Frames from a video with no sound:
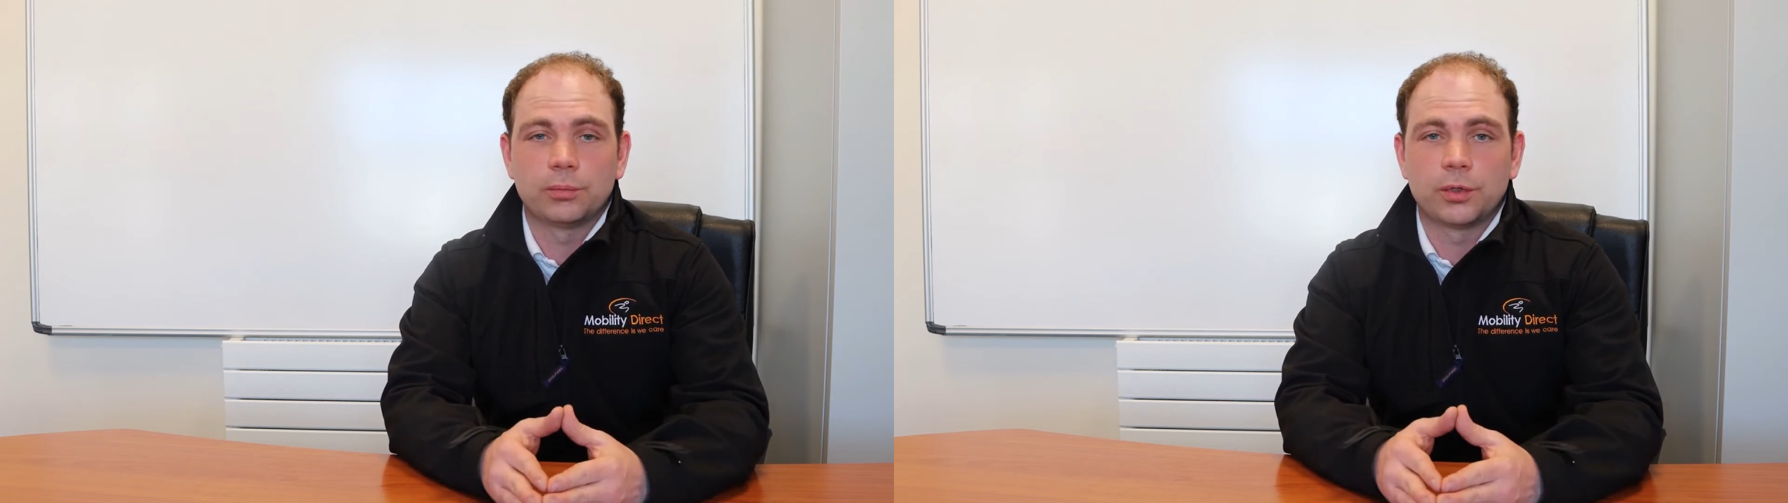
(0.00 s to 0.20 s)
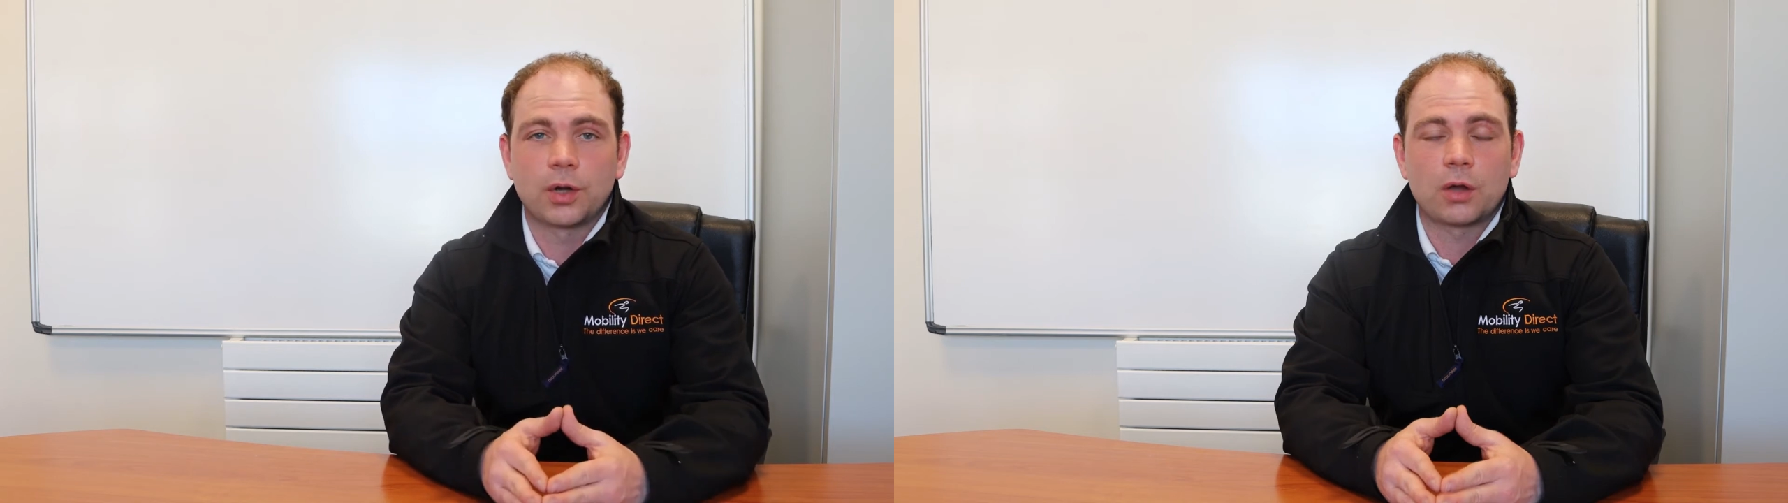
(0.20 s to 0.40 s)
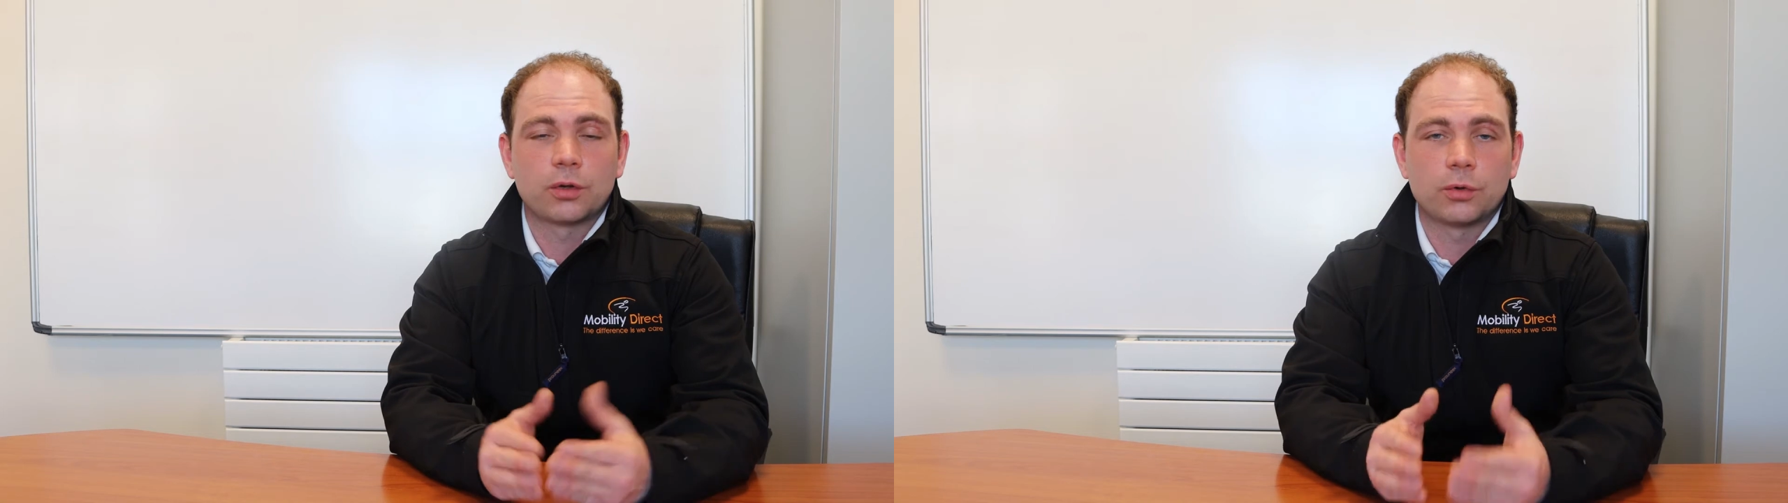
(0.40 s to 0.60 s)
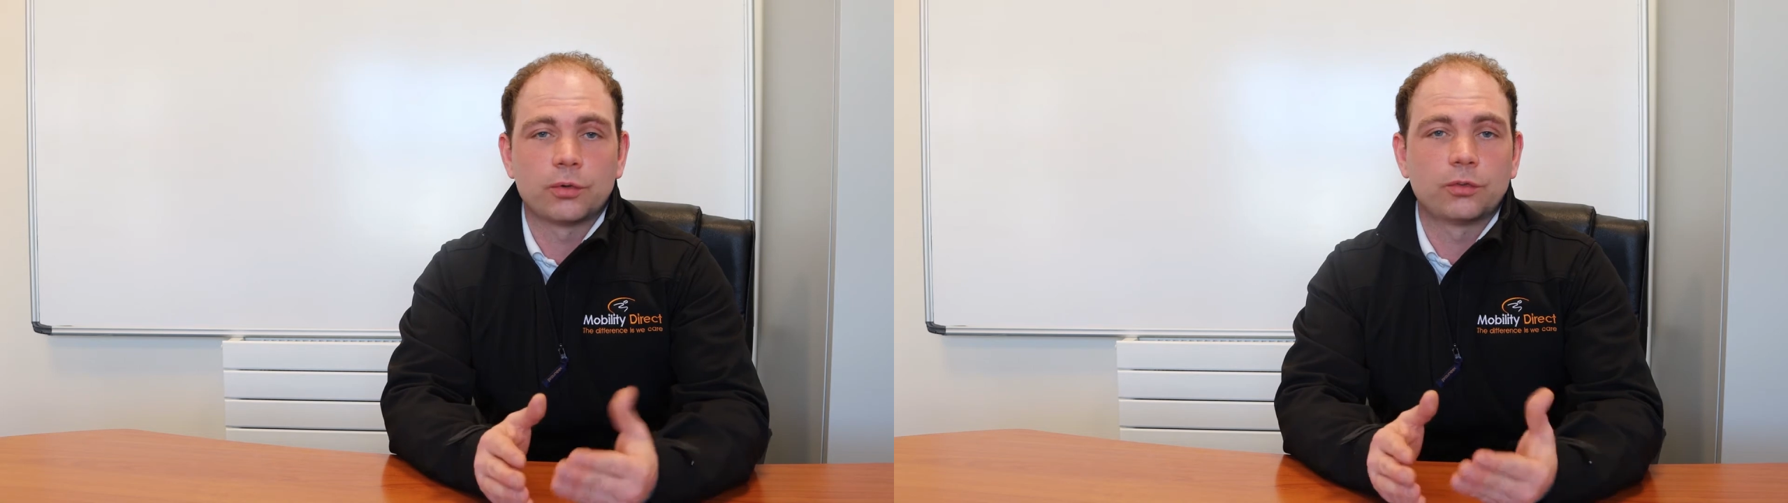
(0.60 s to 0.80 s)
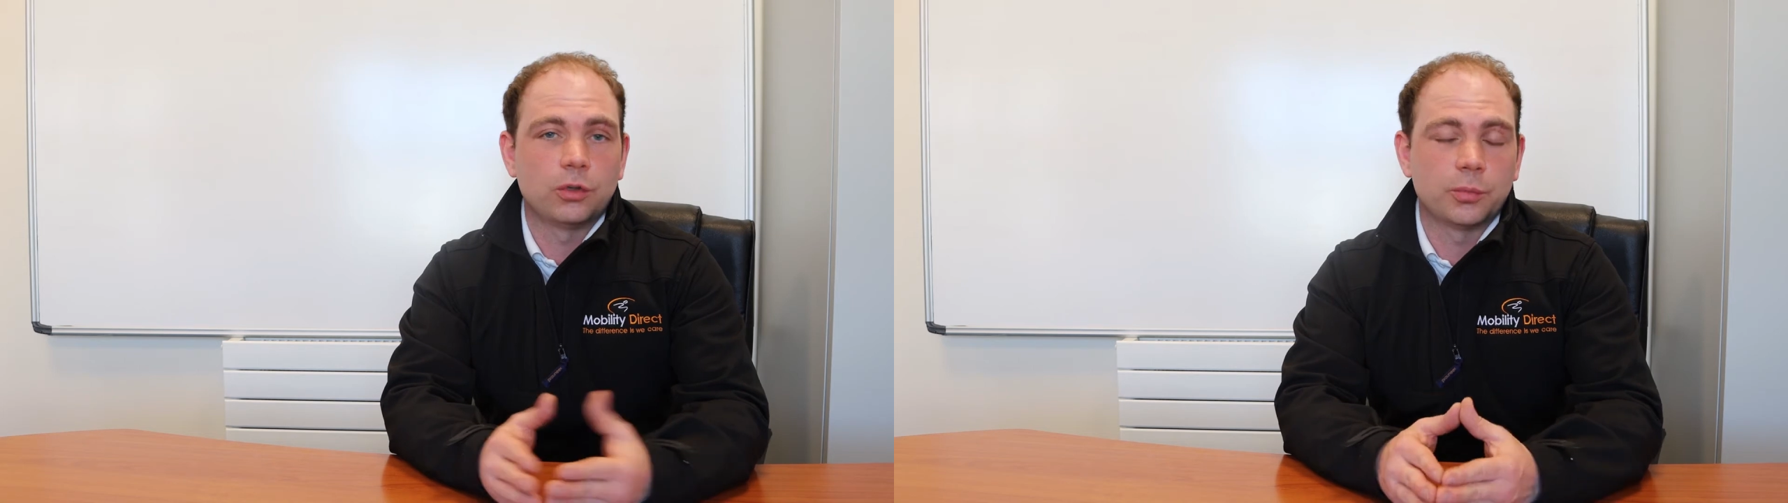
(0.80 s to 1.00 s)
they're not going to
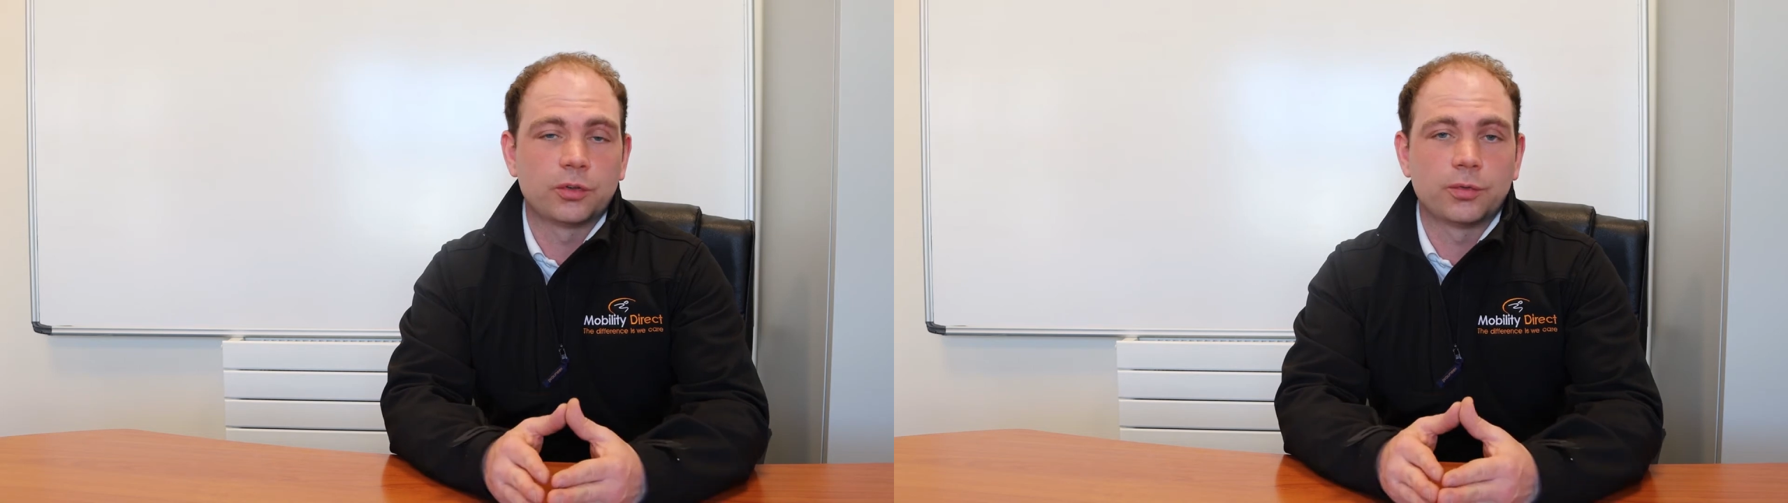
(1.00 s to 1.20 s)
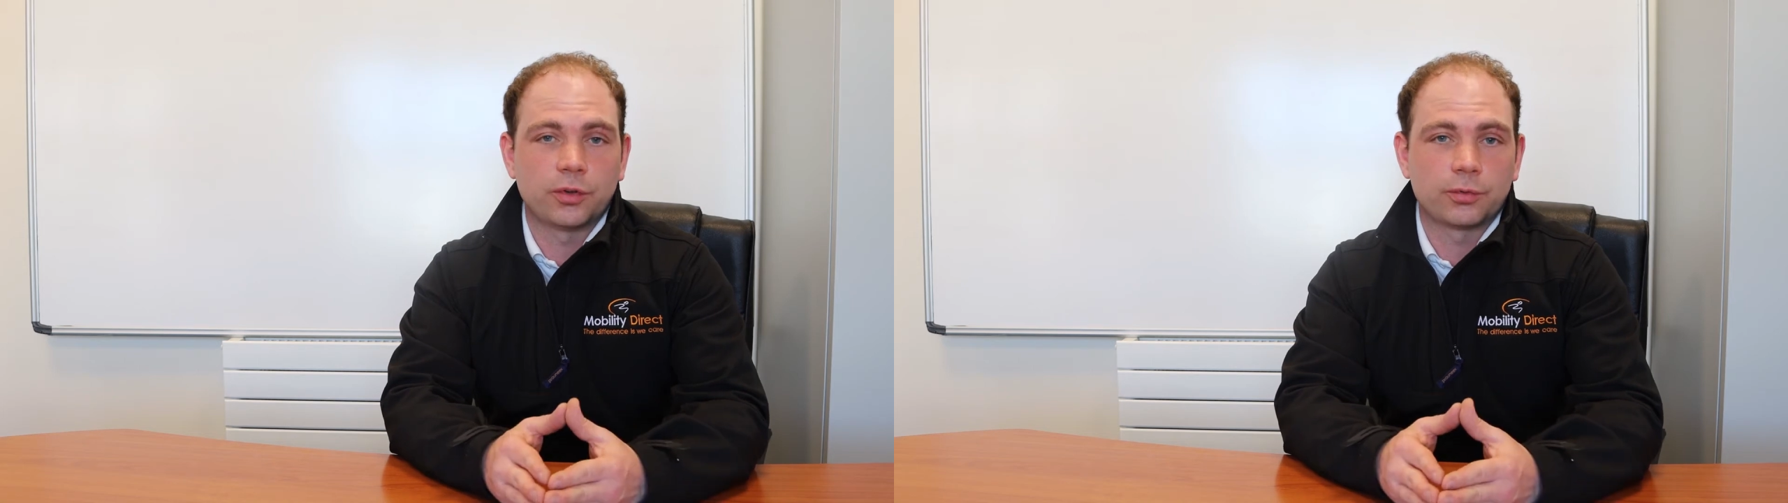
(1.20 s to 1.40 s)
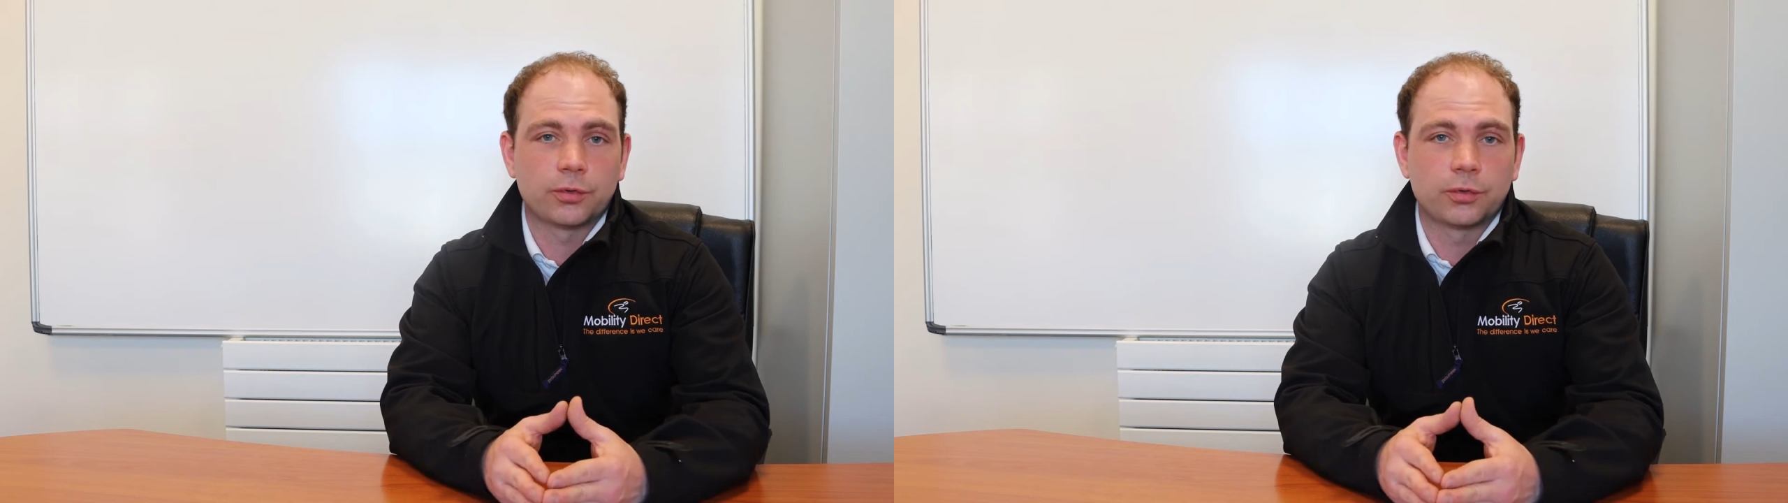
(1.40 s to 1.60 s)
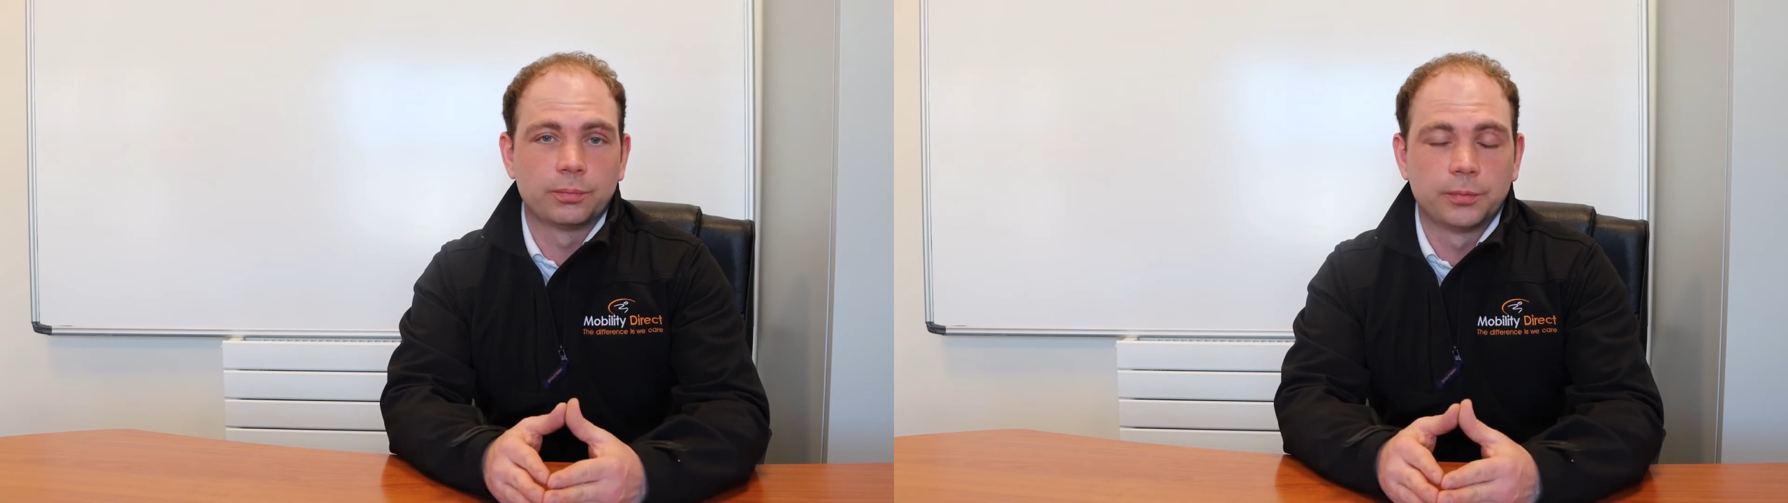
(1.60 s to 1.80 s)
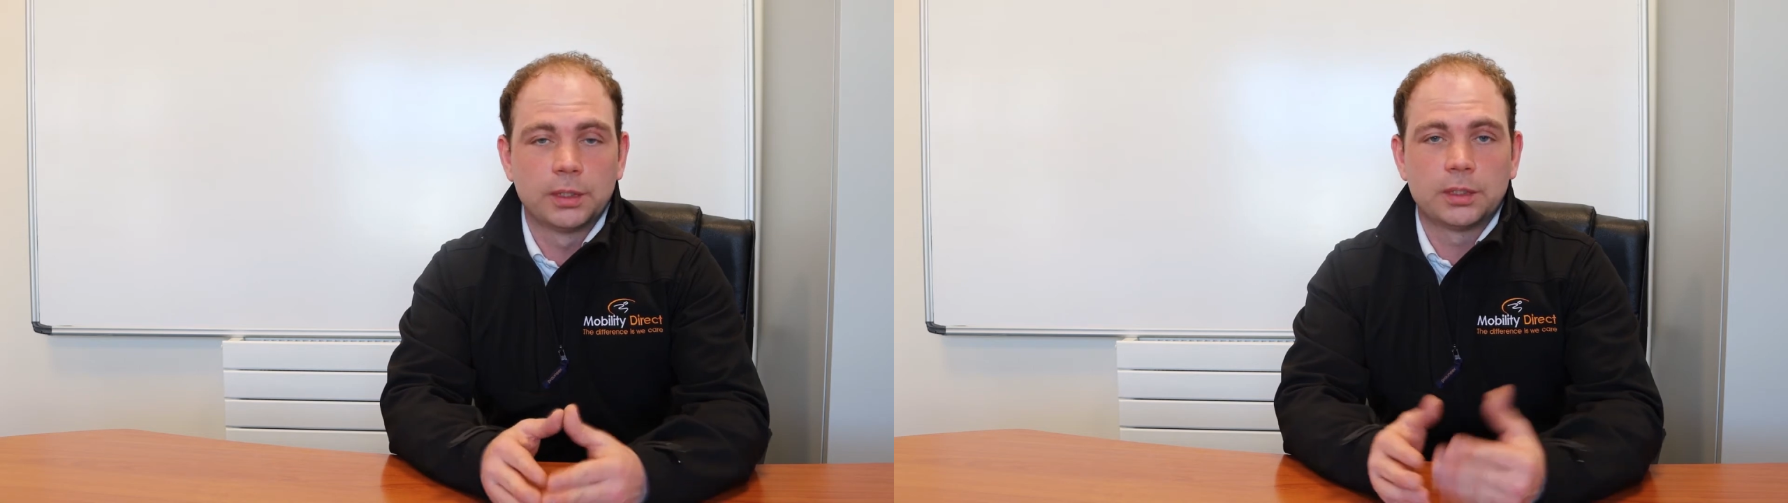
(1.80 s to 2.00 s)
notice too much of a
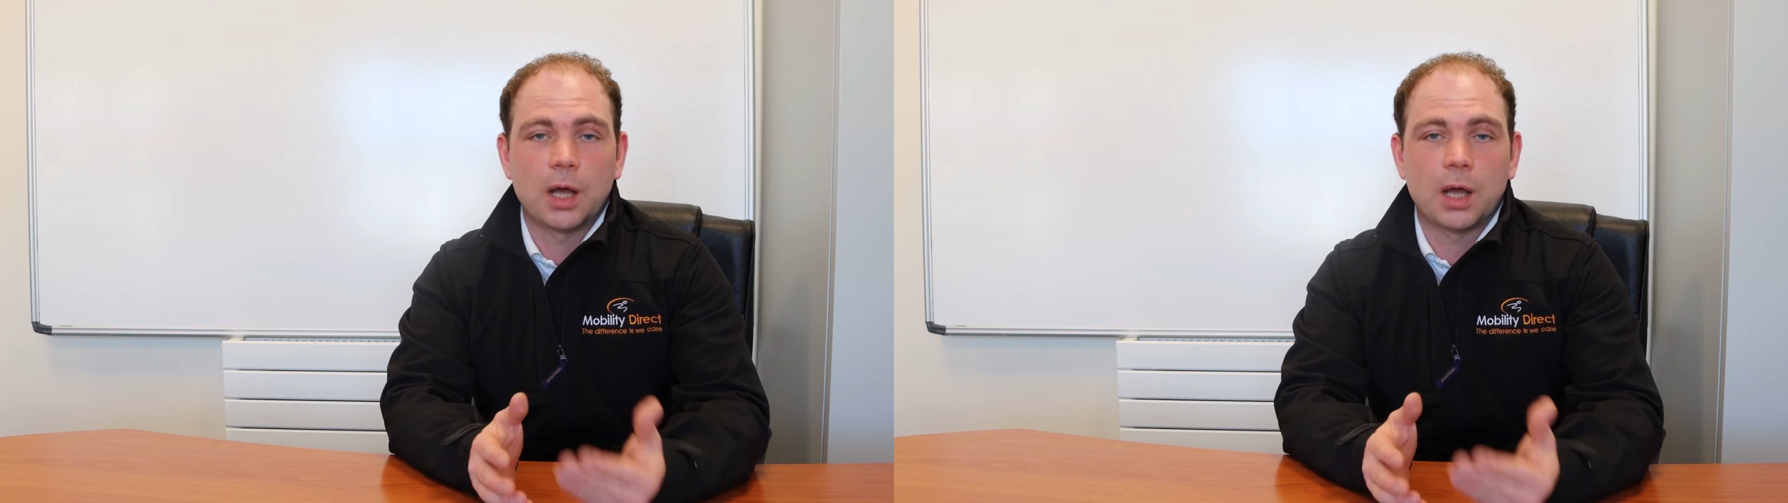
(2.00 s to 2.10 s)
difference.